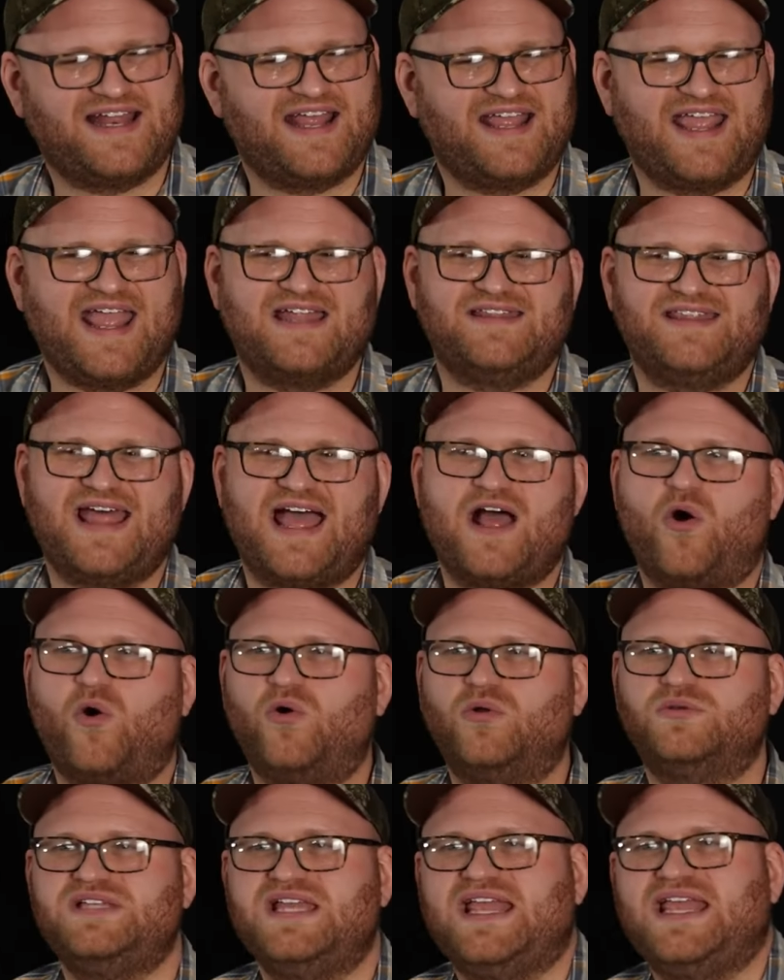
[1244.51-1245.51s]
And again, that
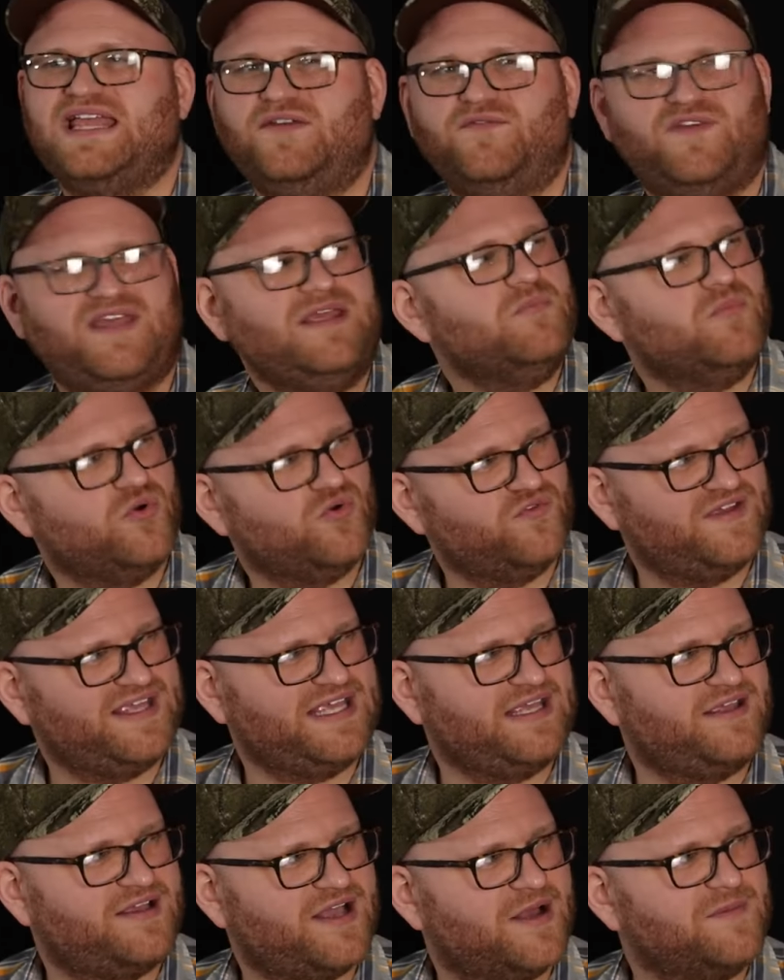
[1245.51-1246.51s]
whole T V
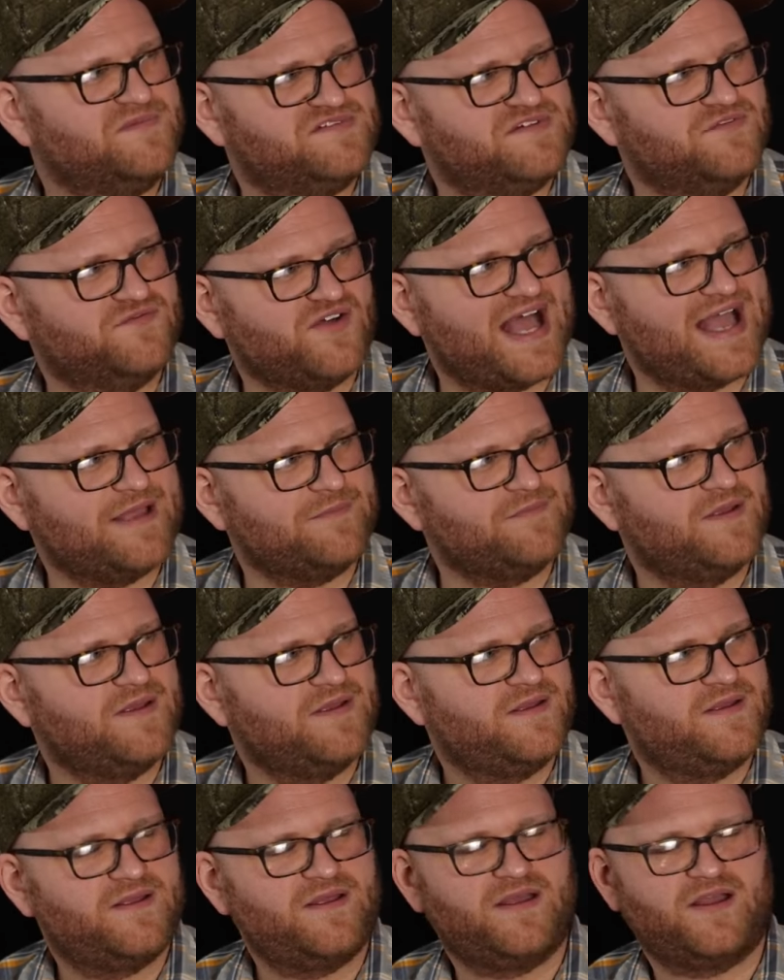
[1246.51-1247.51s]
movie comes to
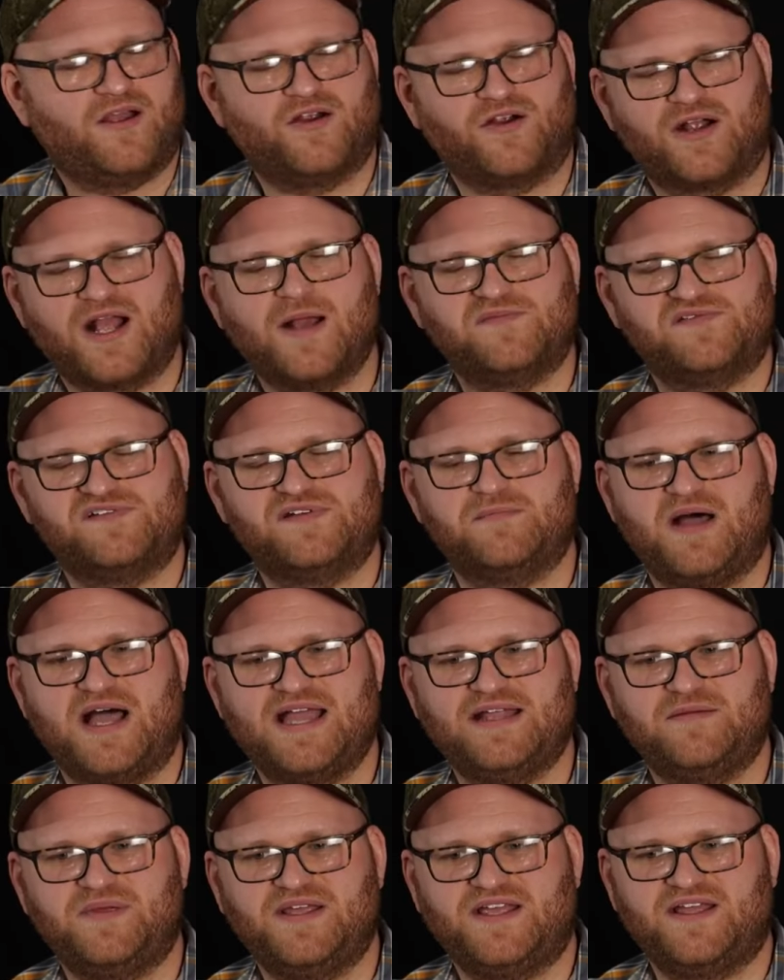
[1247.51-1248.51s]
vibe, or comes to
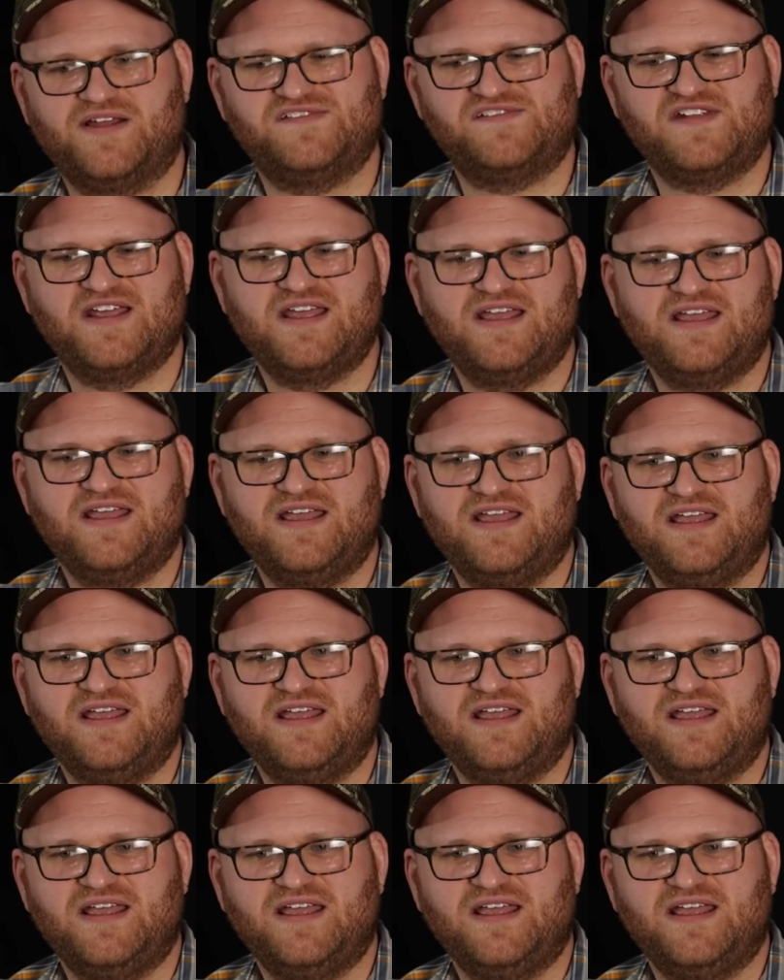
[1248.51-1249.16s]
mind, because...